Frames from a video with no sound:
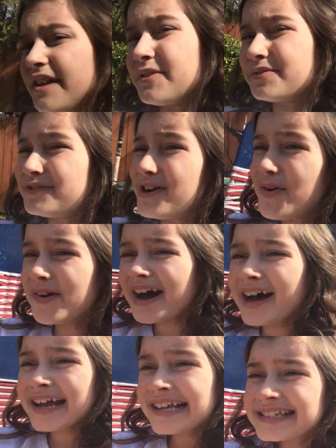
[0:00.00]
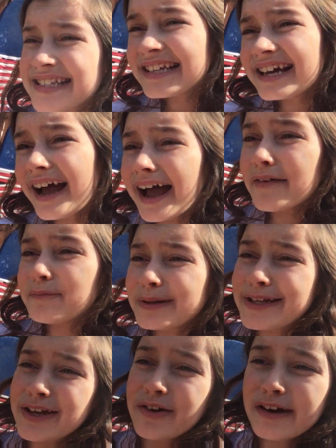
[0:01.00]
I don't know, guys. I've
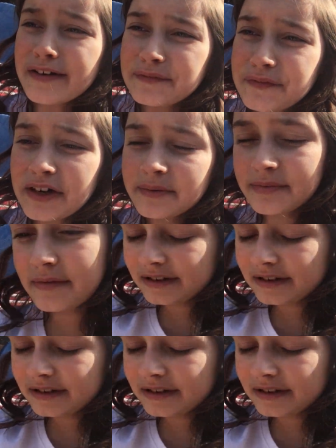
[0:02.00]
been hearing flip.